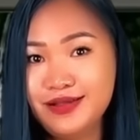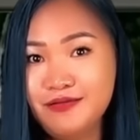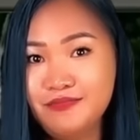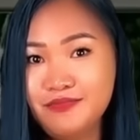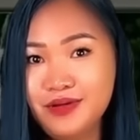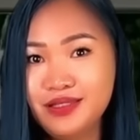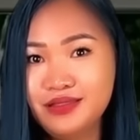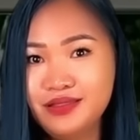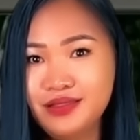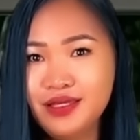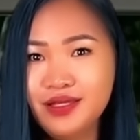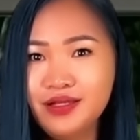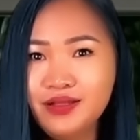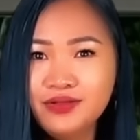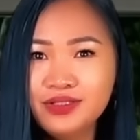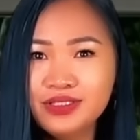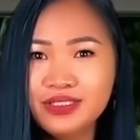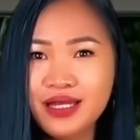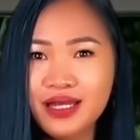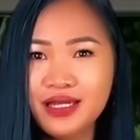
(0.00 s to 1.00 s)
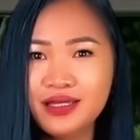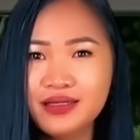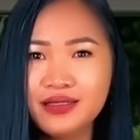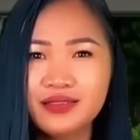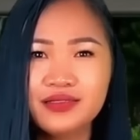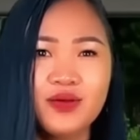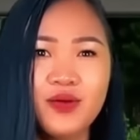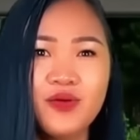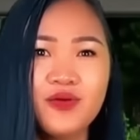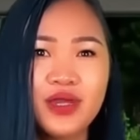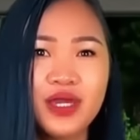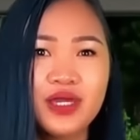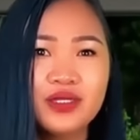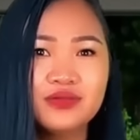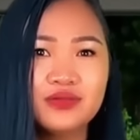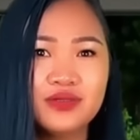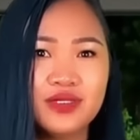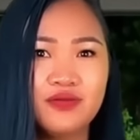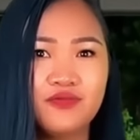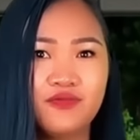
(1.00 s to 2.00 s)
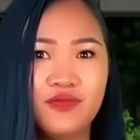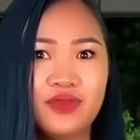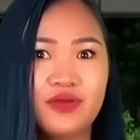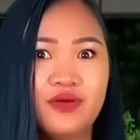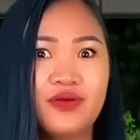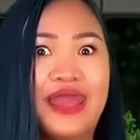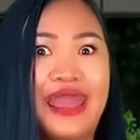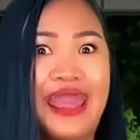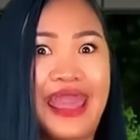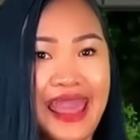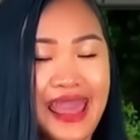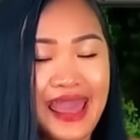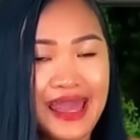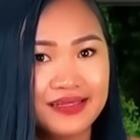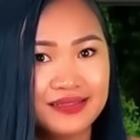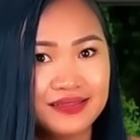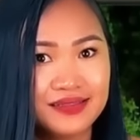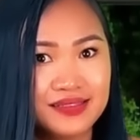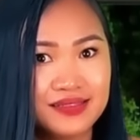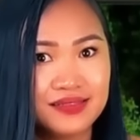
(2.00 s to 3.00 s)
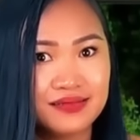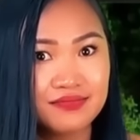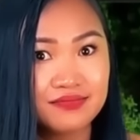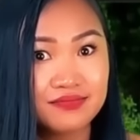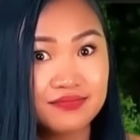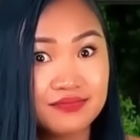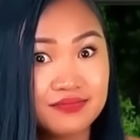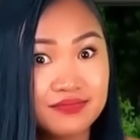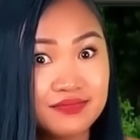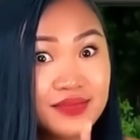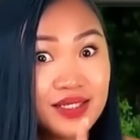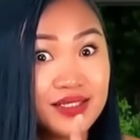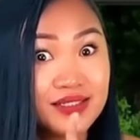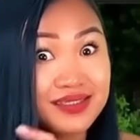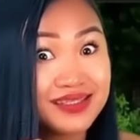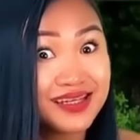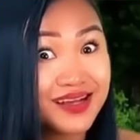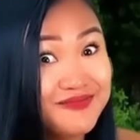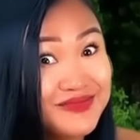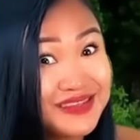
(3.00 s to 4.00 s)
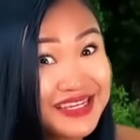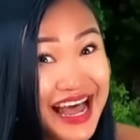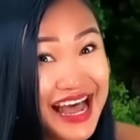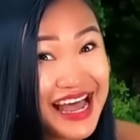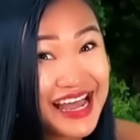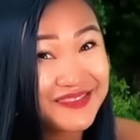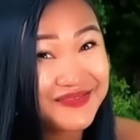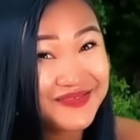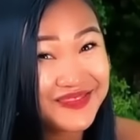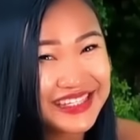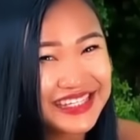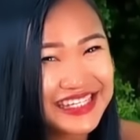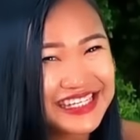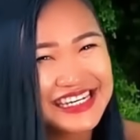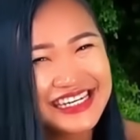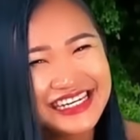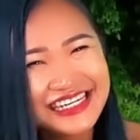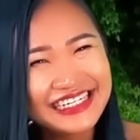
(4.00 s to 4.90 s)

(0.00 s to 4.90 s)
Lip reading: but it looks like it's okay to eat with your hands. Sometimes.